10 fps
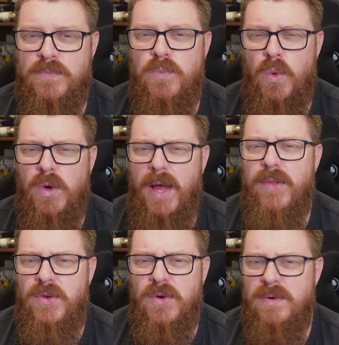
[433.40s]
Walk out
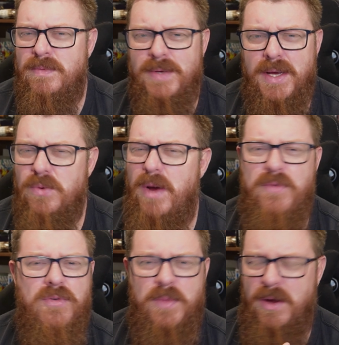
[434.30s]
the door, get away
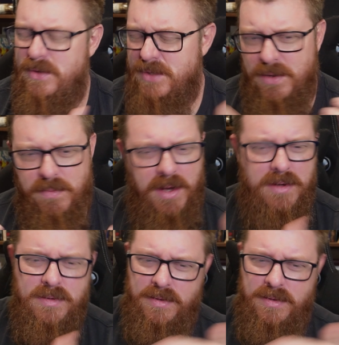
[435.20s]
from the hotel bar.